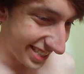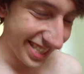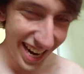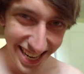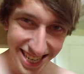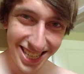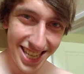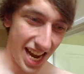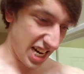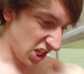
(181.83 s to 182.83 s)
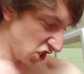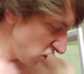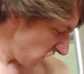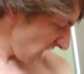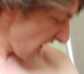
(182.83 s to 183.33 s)
that is that.
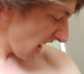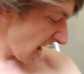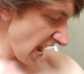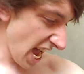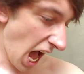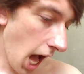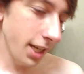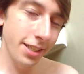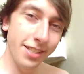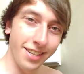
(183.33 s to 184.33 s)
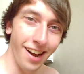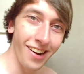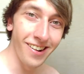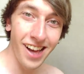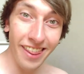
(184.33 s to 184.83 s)
Yeah!
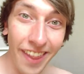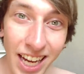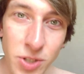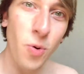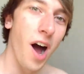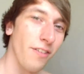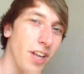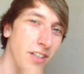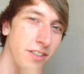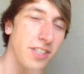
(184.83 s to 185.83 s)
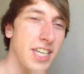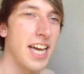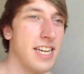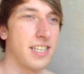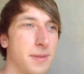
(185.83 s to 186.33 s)
So that's what I've done
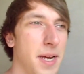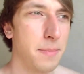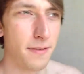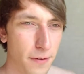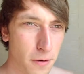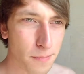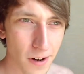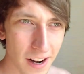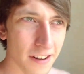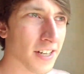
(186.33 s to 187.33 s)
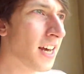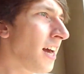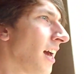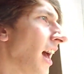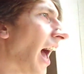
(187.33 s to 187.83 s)
today to make me feel proud.
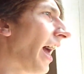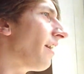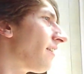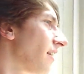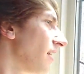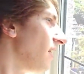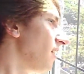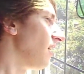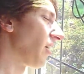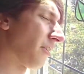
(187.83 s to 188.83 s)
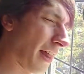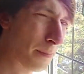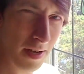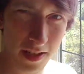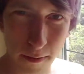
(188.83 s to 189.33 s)
And I thought
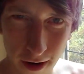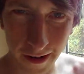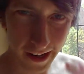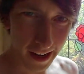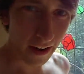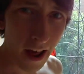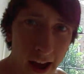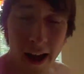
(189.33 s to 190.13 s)
that bus had broken down.